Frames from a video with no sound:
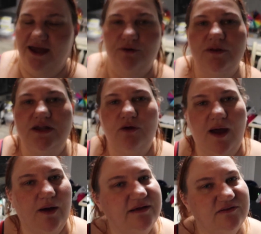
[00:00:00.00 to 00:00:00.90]
I don't really know
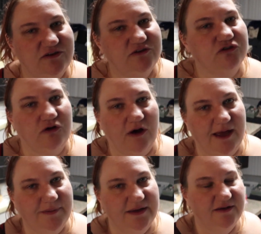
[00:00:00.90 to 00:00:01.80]
how else to
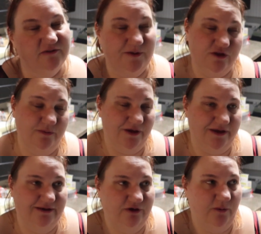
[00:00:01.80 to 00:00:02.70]
describe it, especially
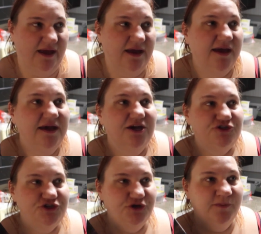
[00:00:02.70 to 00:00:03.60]
without giving away
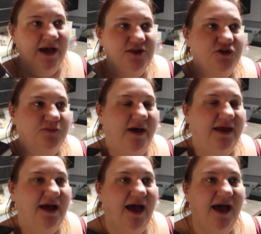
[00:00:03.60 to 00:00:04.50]
too much,
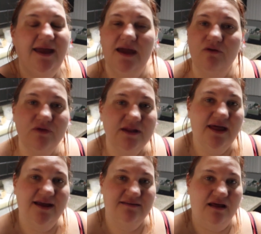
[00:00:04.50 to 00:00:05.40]
but I, I really
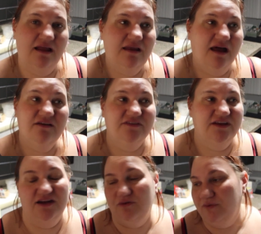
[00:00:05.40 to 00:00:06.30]
liked a lot of
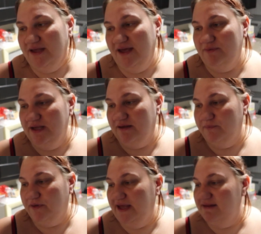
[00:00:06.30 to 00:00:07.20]
it. I don't really have any
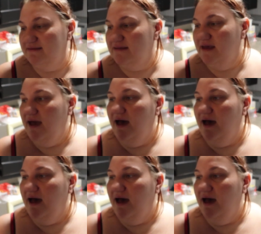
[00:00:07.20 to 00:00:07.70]
complaints.